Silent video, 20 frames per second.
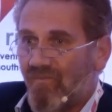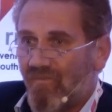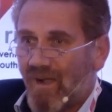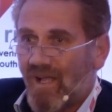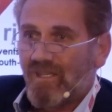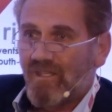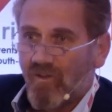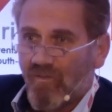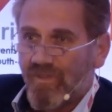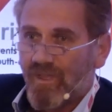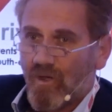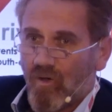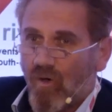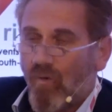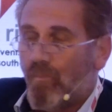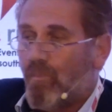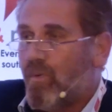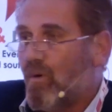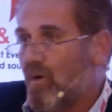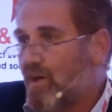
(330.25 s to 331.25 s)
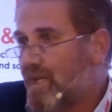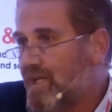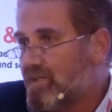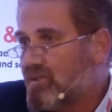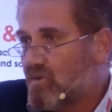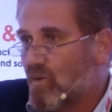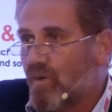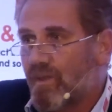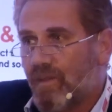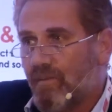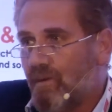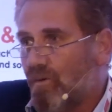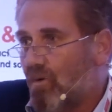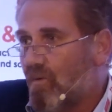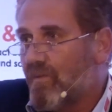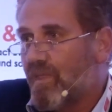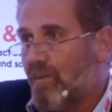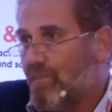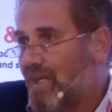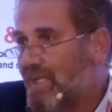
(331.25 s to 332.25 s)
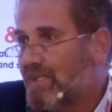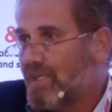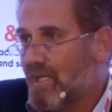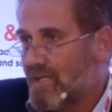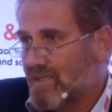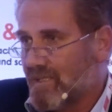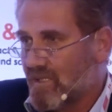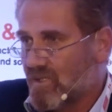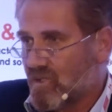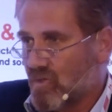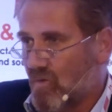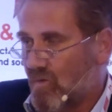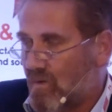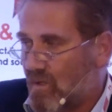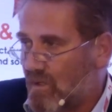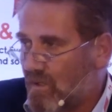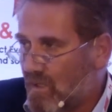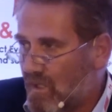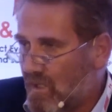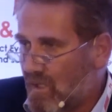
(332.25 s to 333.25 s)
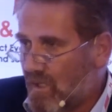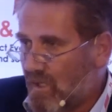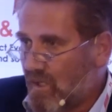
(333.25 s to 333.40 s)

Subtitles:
value of the components or the metals and so on.